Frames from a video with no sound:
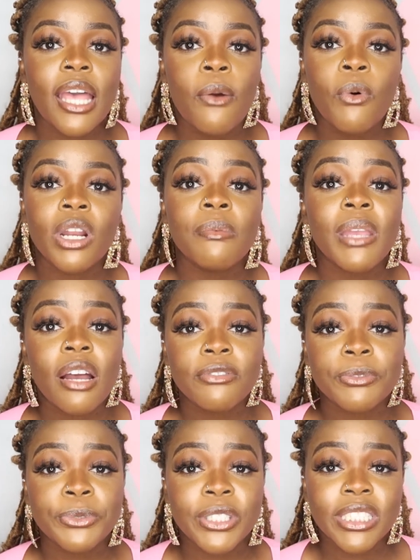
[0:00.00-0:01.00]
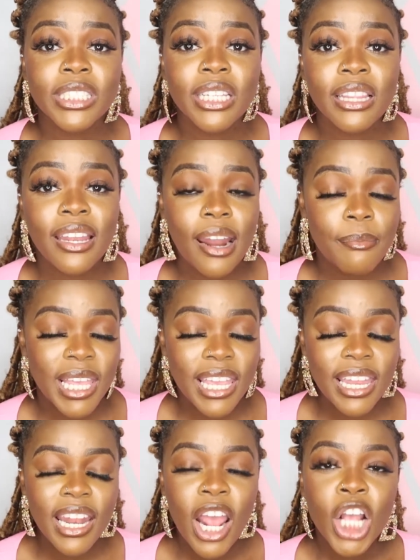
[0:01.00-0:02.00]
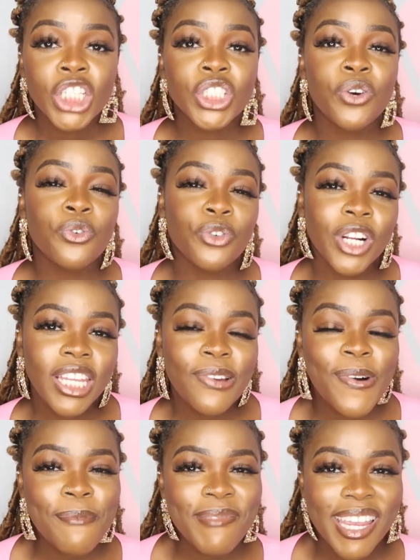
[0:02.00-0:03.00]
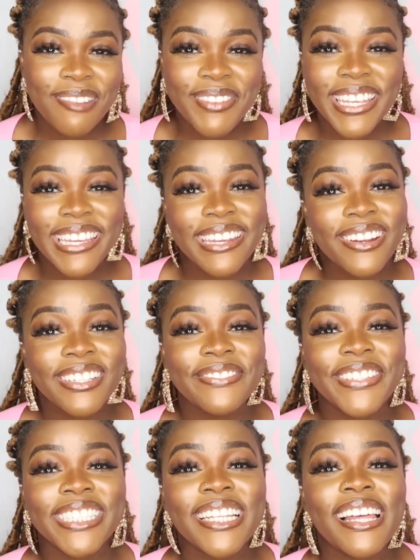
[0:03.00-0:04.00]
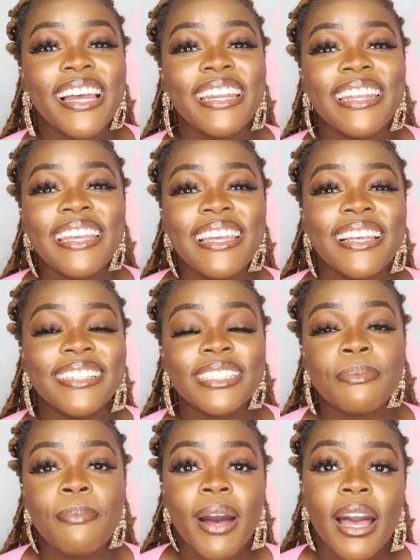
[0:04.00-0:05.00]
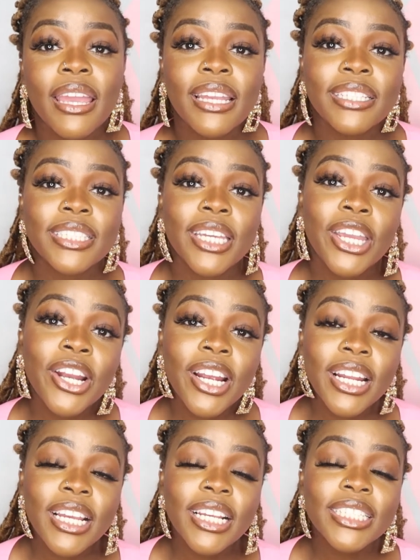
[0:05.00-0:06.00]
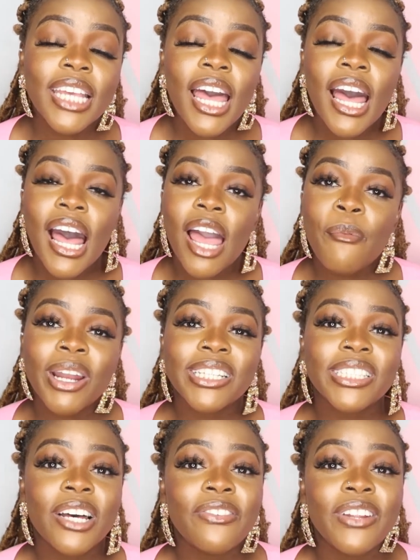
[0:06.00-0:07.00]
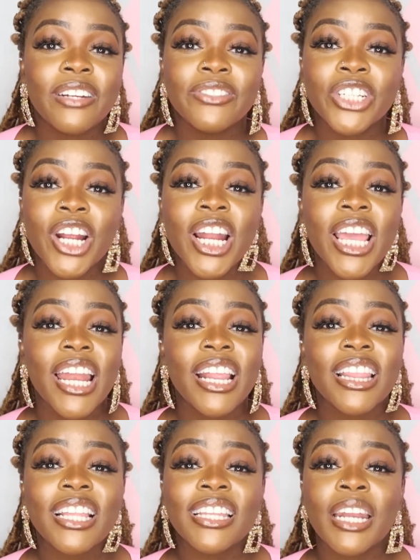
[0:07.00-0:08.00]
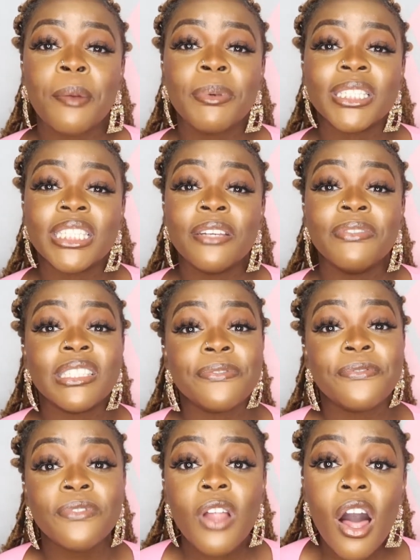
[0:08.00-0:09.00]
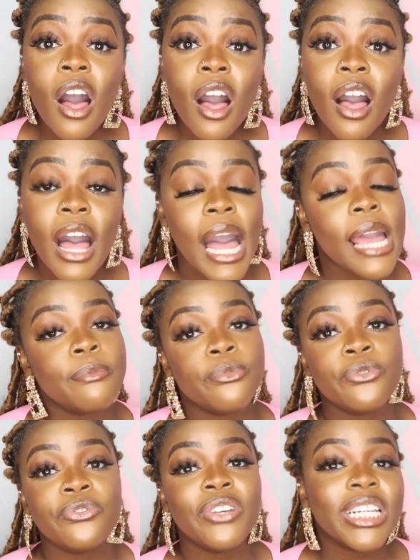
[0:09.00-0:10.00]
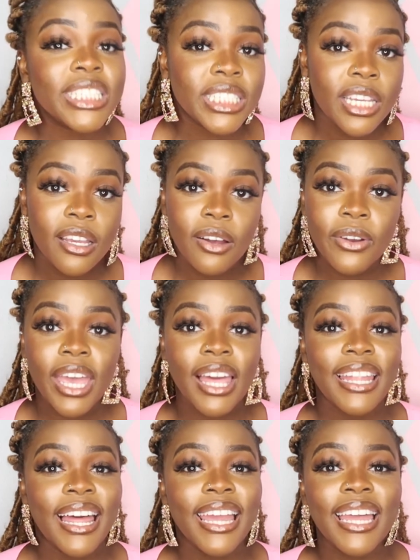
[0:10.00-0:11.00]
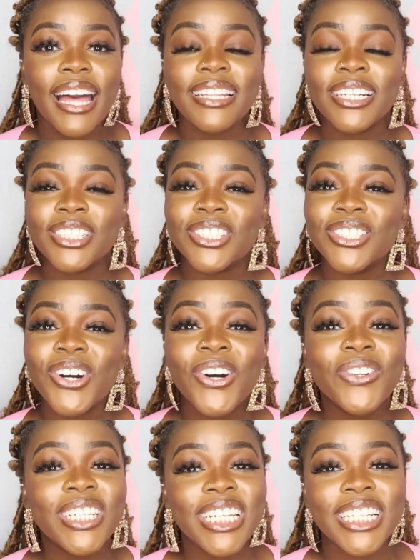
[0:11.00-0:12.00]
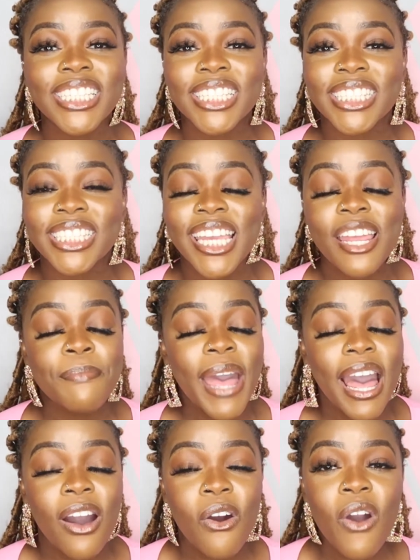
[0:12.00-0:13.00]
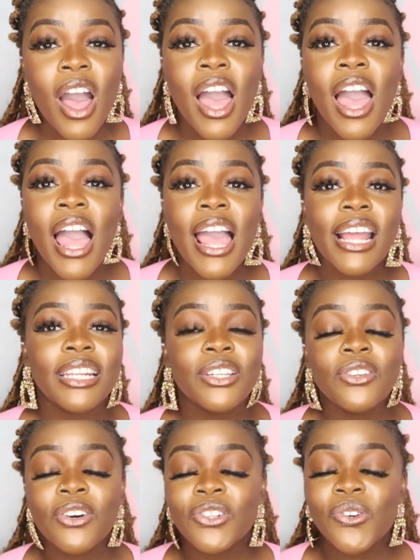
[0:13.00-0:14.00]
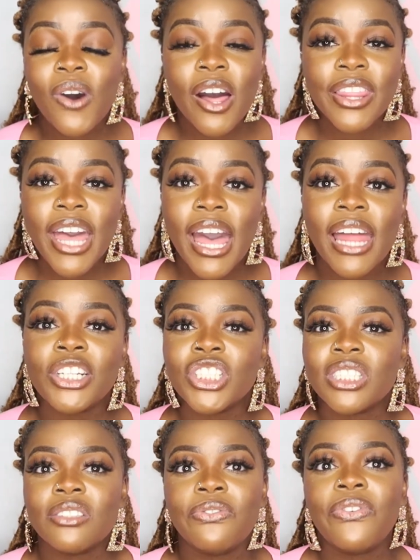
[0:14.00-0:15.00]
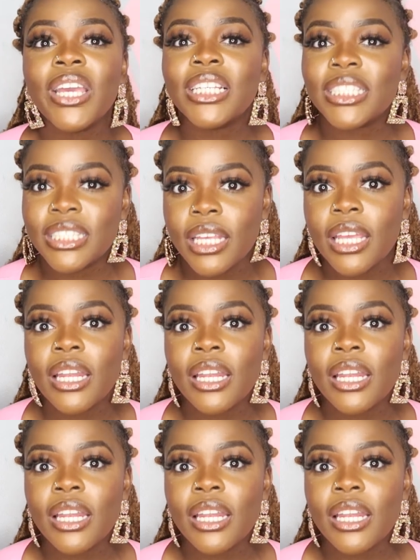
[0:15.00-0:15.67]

I want to be comfortable in the skin that I'm in. So really what made me get on Invisalign is my insecurities. I'm on a self-love journey. Anything that I perceive as a flaw, I am fixing, okay? Like, there's no need to sit and pout and, you know, do all that. Just fix it.